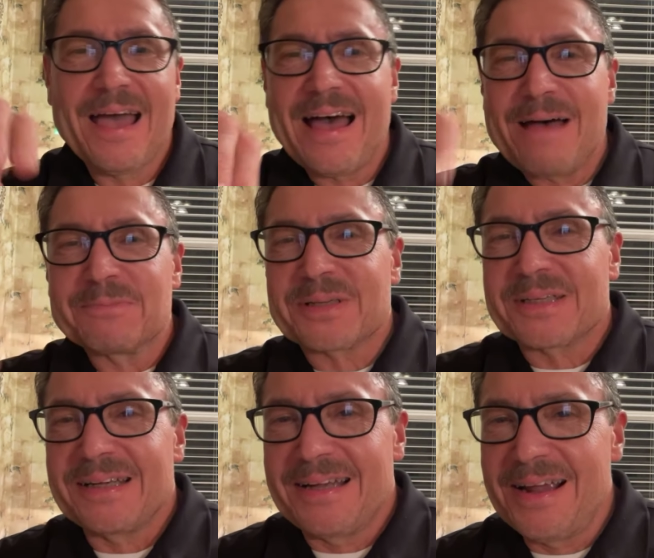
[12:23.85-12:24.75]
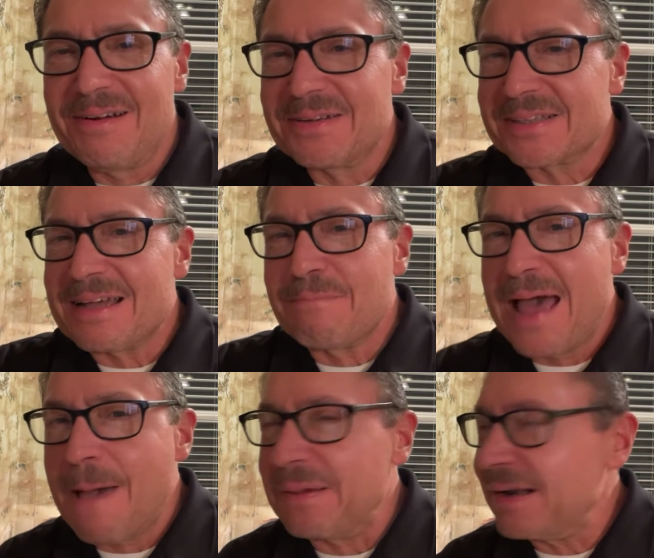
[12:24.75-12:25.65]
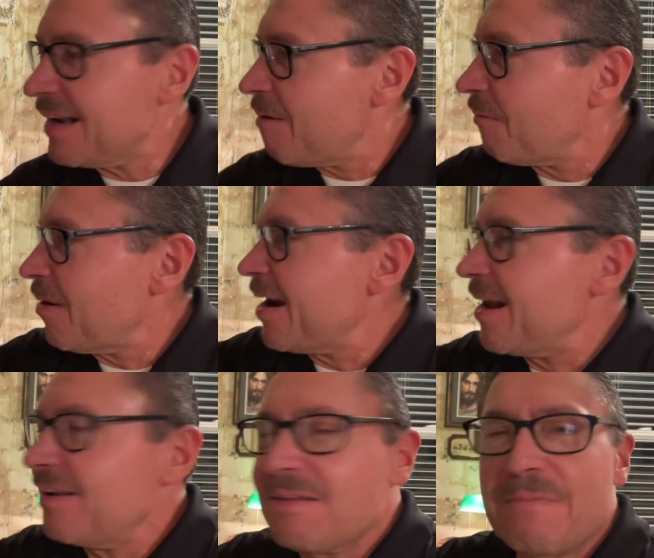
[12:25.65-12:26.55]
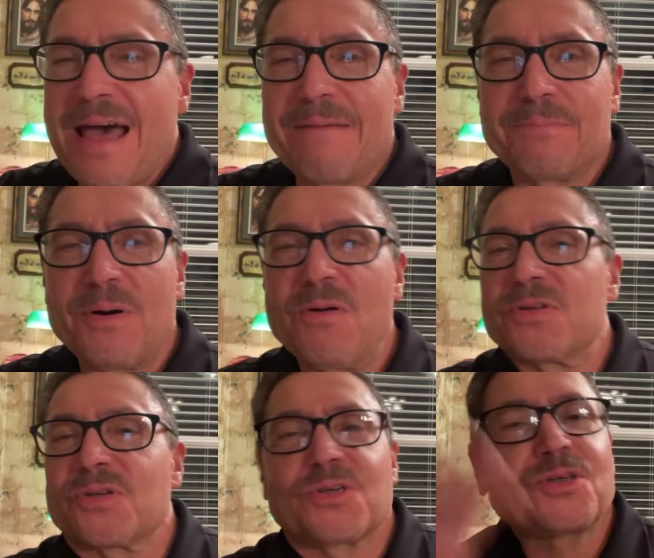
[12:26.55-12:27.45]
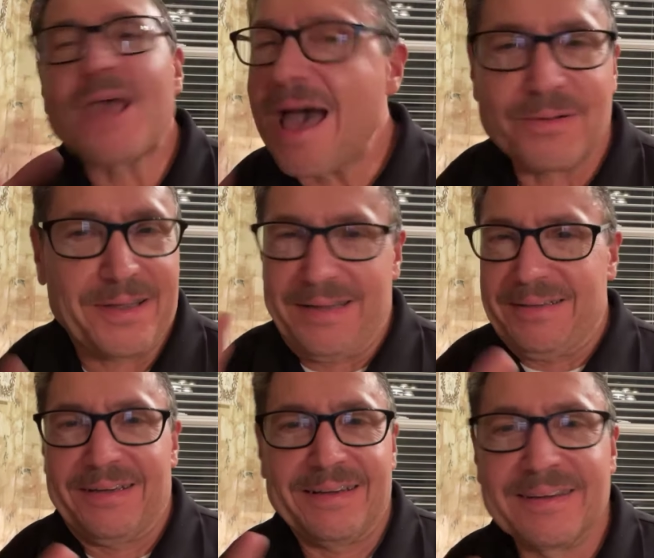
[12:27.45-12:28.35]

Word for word: I'm sitting here and something happened and I ran out of the back porch shouting.